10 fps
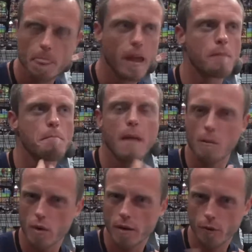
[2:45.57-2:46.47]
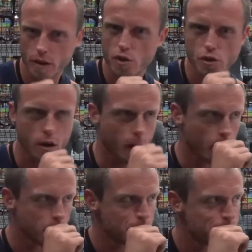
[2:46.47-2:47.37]
and memory for this show
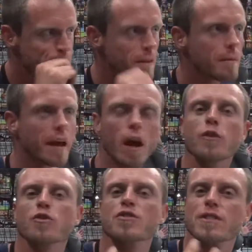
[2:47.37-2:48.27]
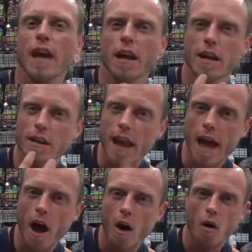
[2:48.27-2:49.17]
and understanding
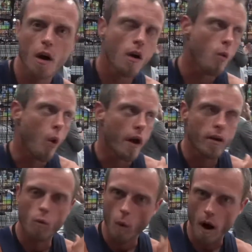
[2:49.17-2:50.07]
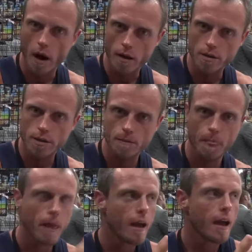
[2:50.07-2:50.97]
now what it was
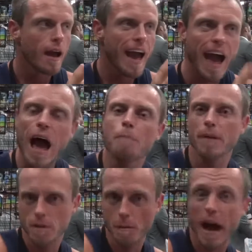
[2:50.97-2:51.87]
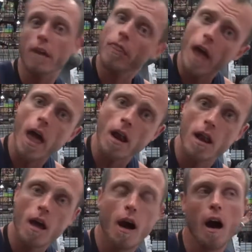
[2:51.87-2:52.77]
happened back then,
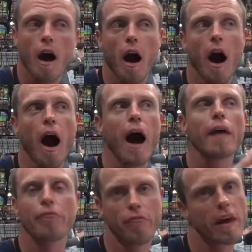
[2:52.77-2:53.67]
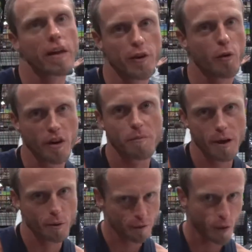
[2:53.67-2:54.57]
I think there would have been
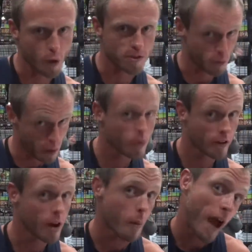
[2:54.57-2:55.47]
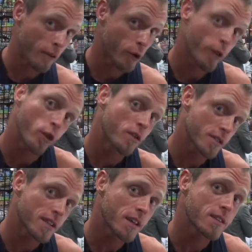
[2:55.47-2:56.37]
a revolt and we would have come back for a third
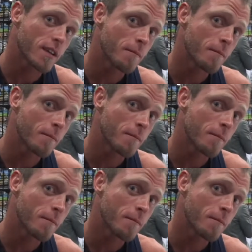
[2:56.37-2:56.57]
season.